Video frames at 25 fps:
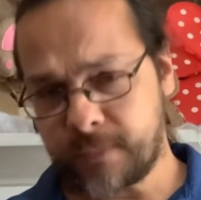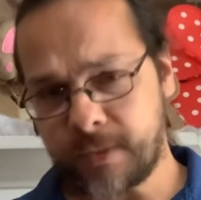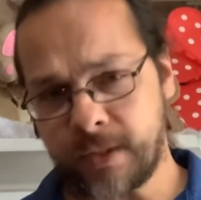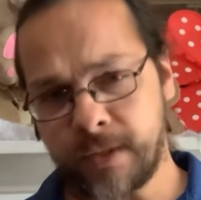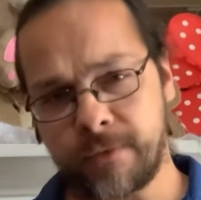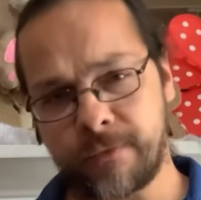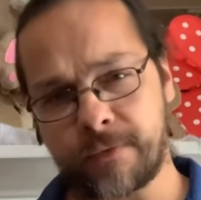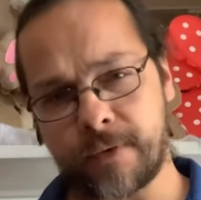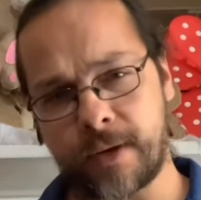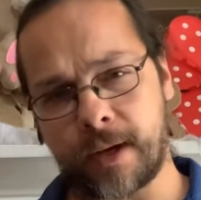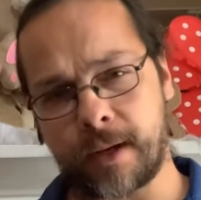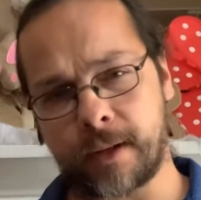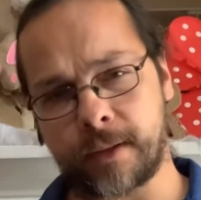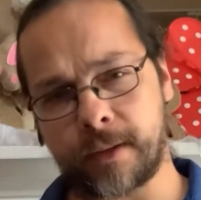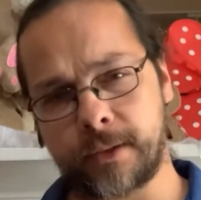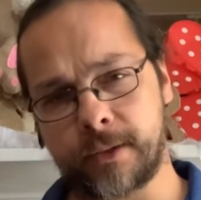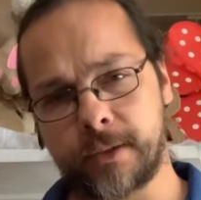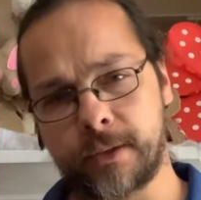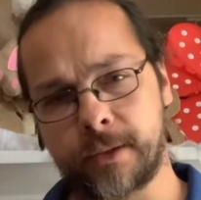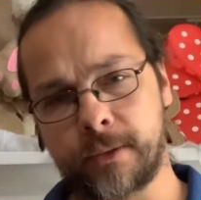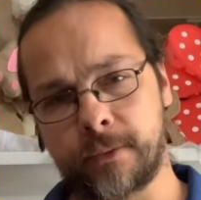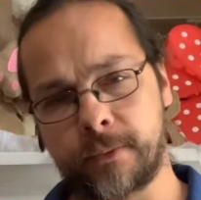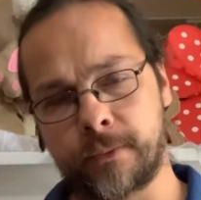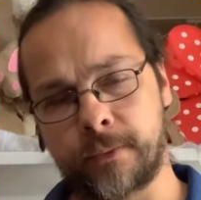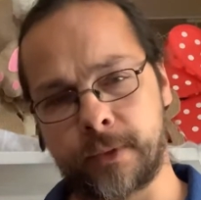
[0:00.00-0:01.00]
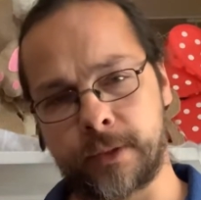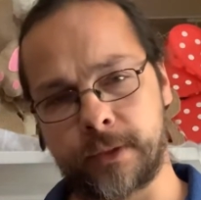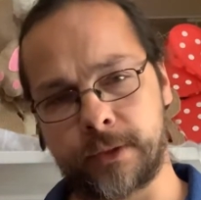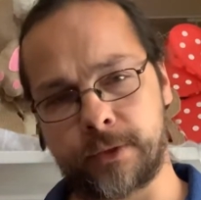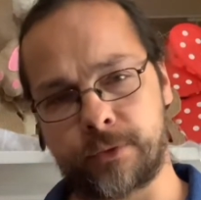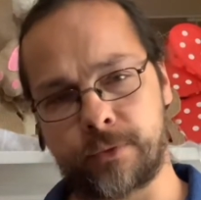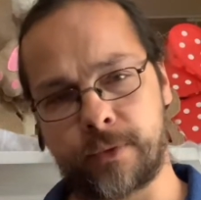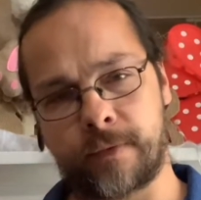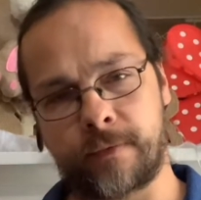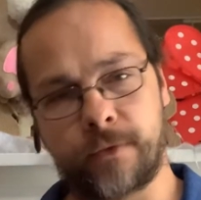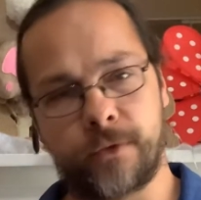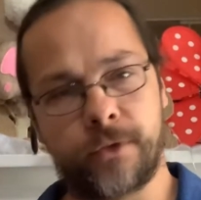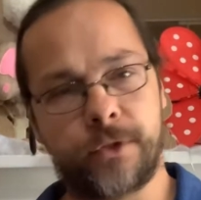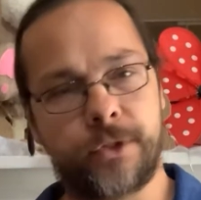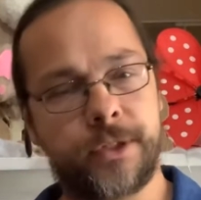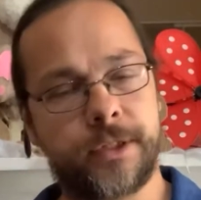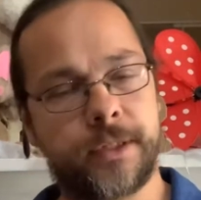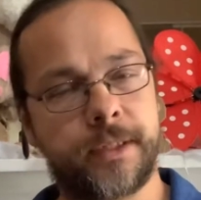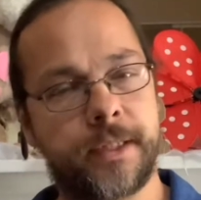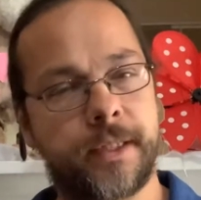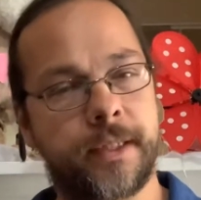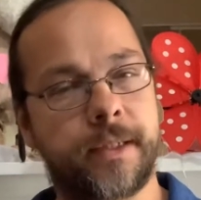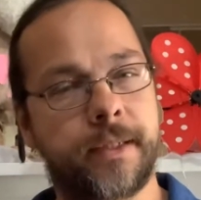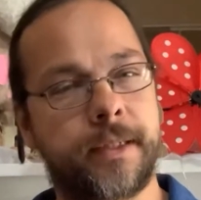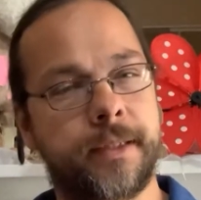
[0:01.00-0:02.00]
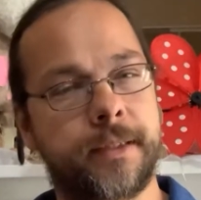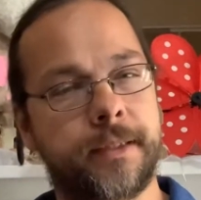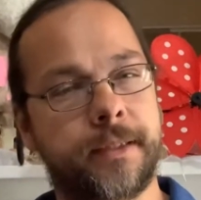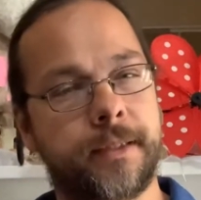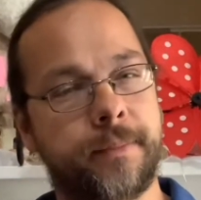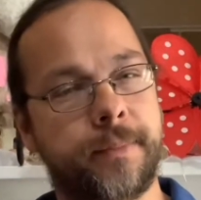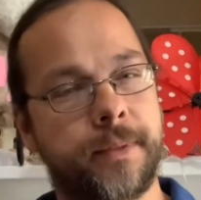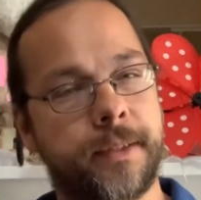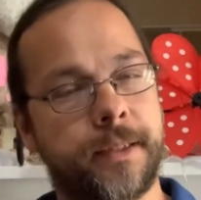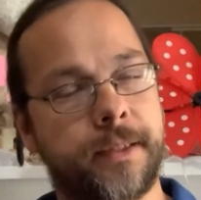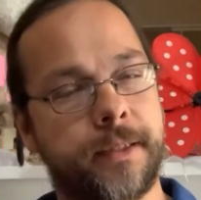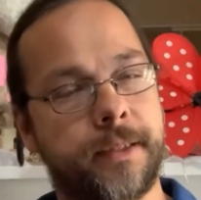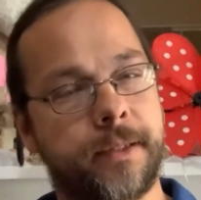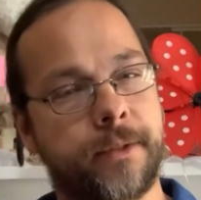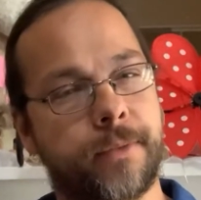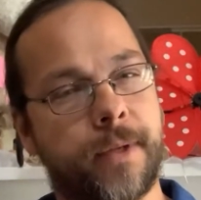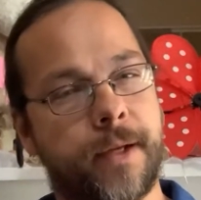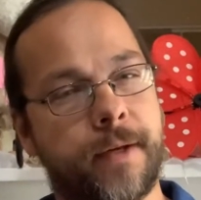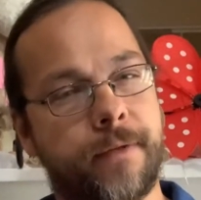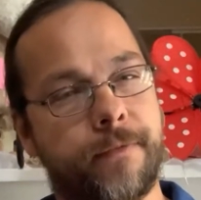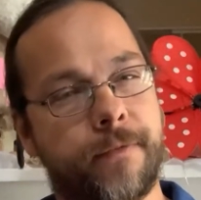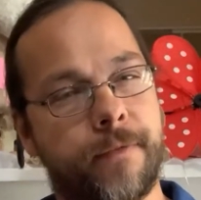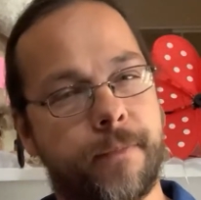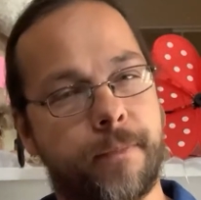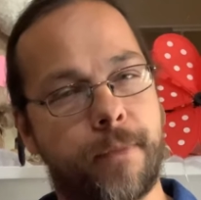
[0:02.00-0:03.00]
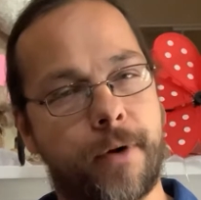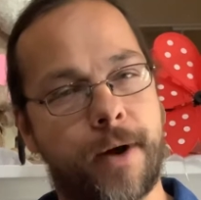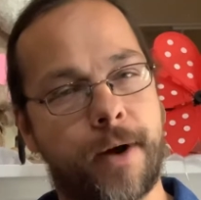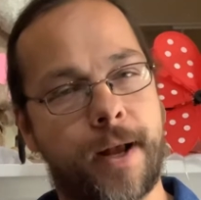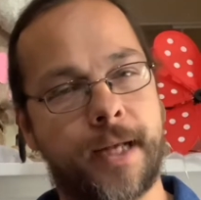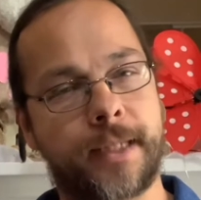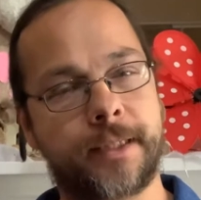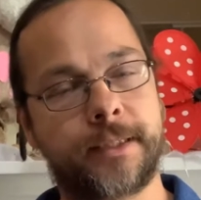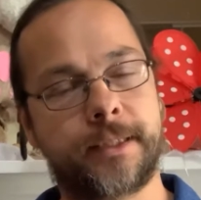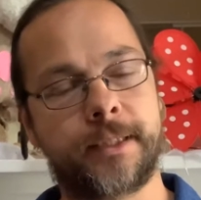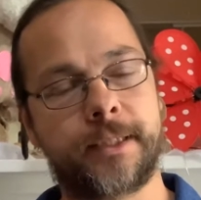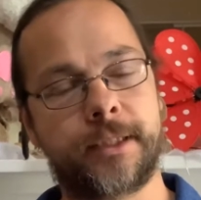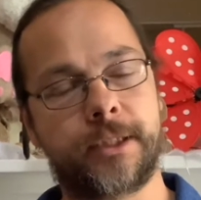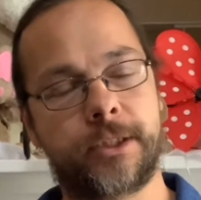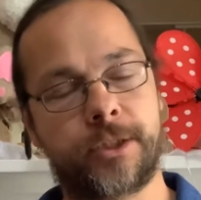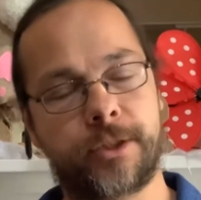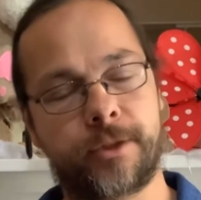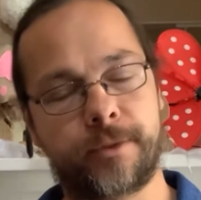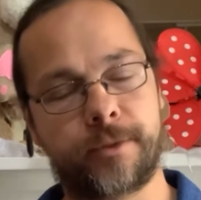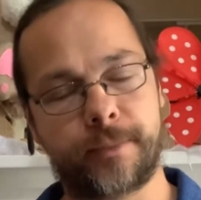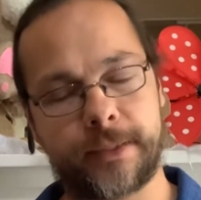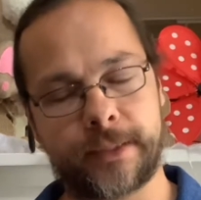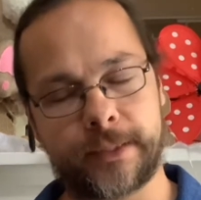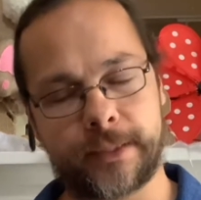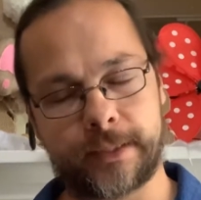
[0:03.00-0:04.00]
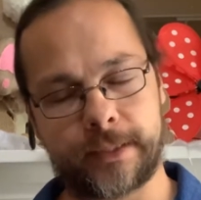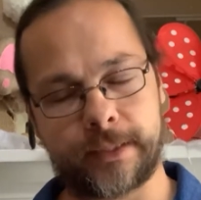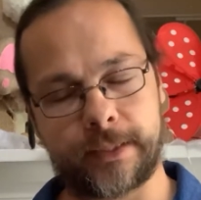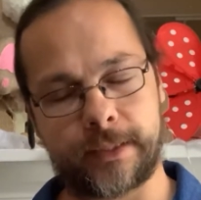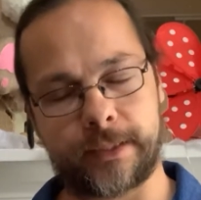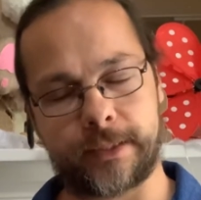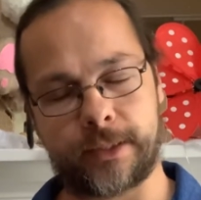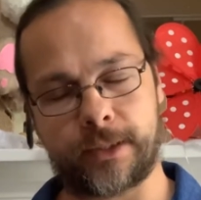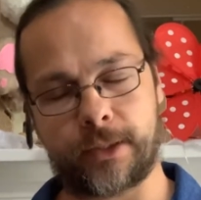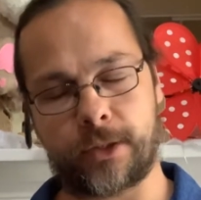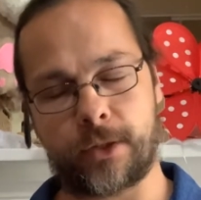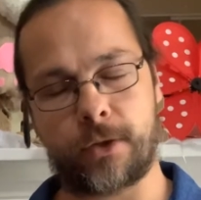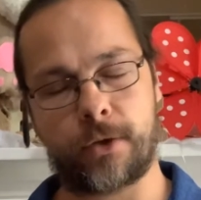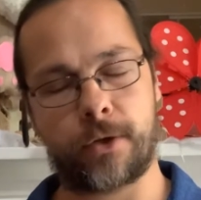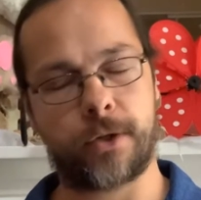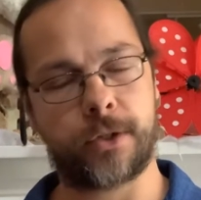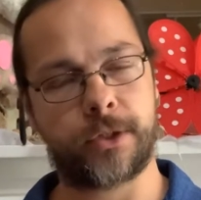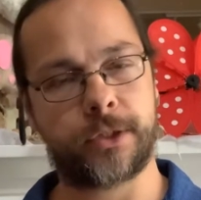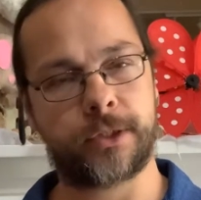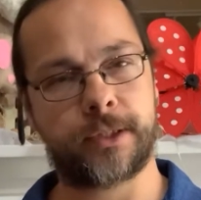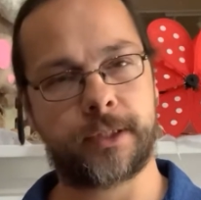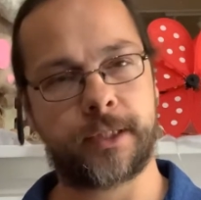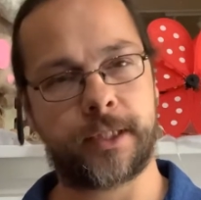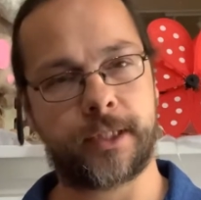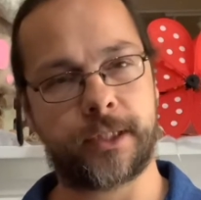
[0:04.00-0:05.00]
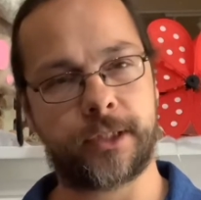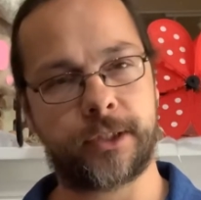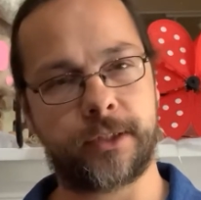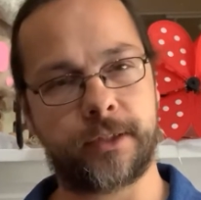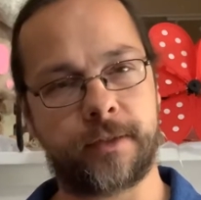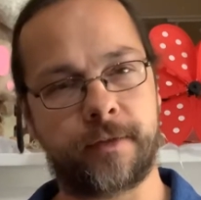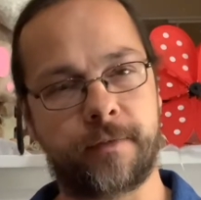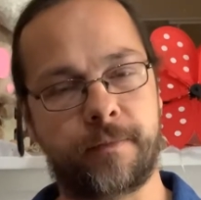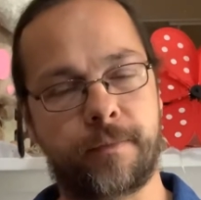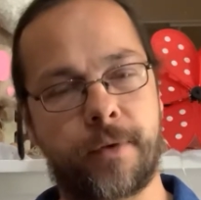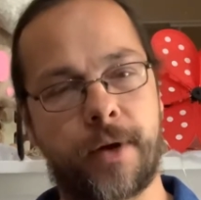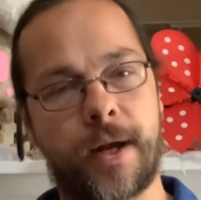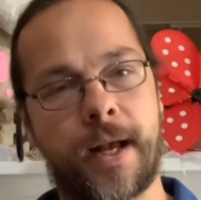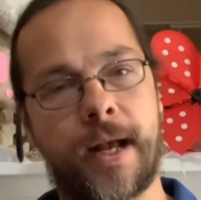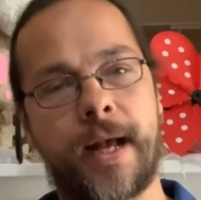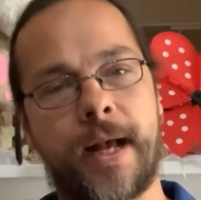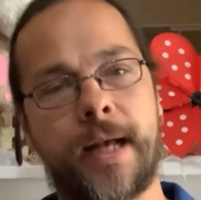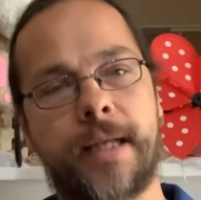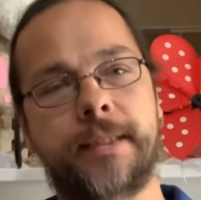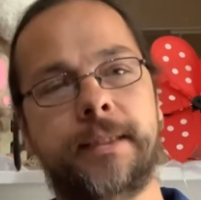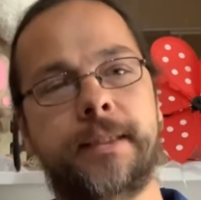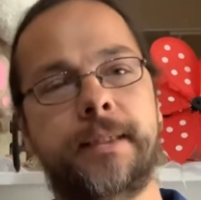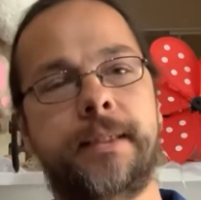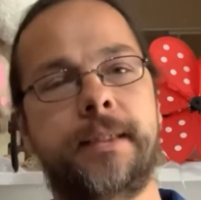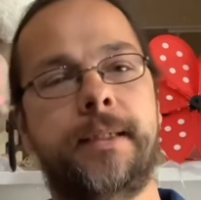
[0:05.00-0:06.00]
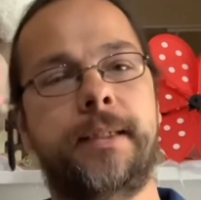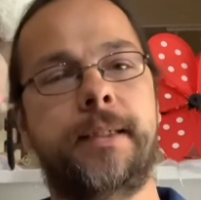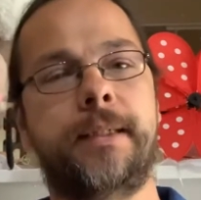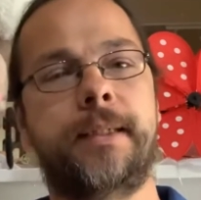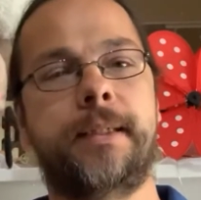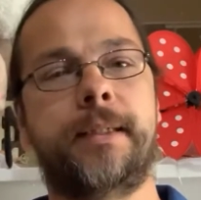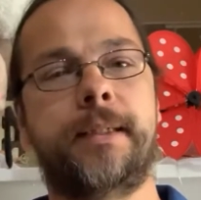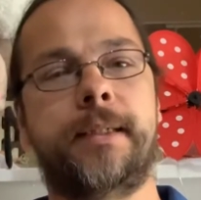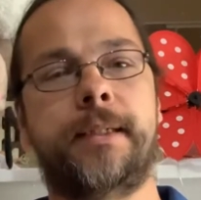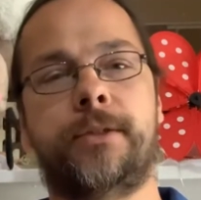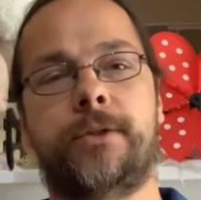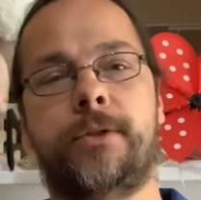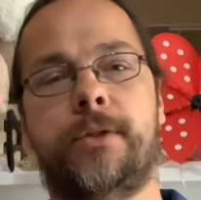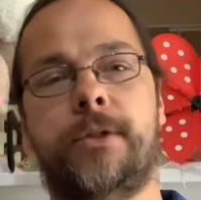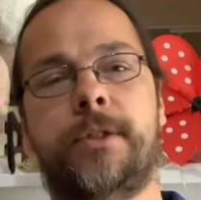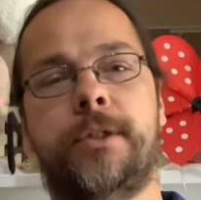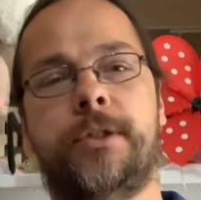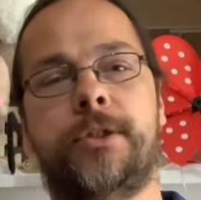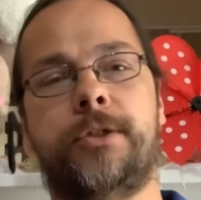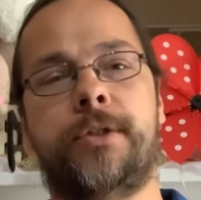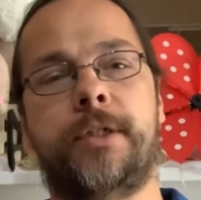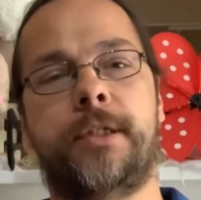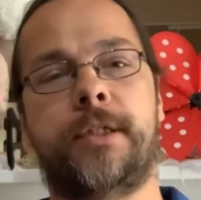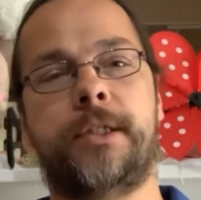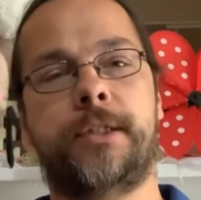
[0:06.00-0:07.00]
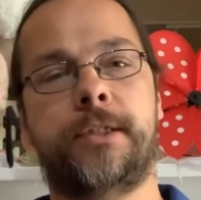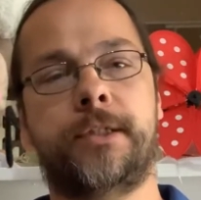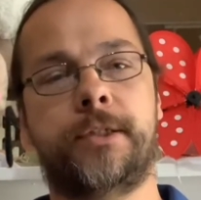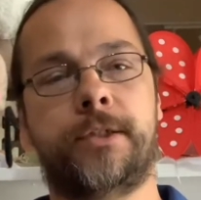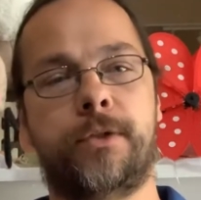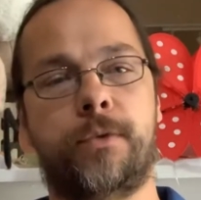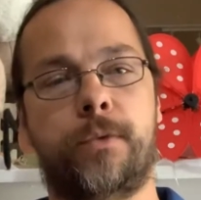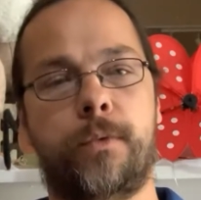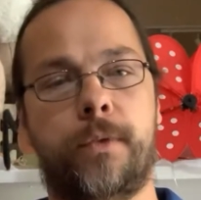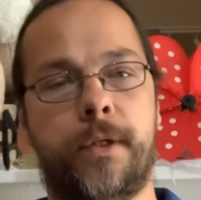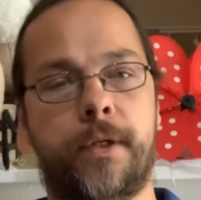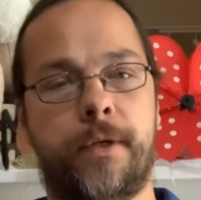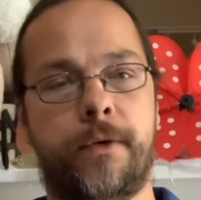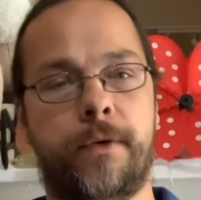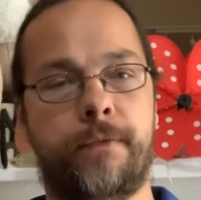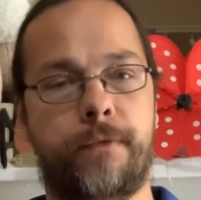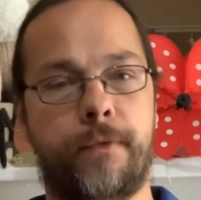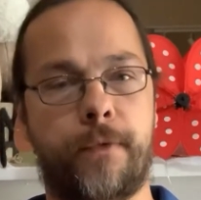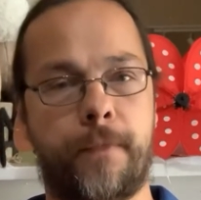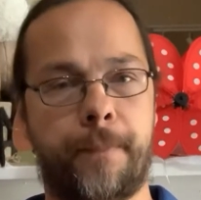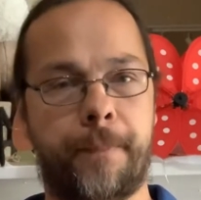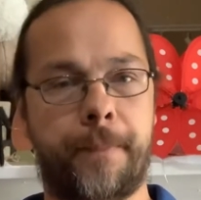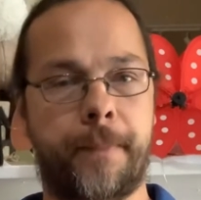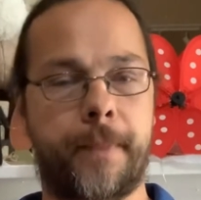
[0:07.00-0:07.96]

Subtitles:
Wagner was revolutionary in his ability to write for brass instruments. He has large sections of brass. His orchestrations are wonderful.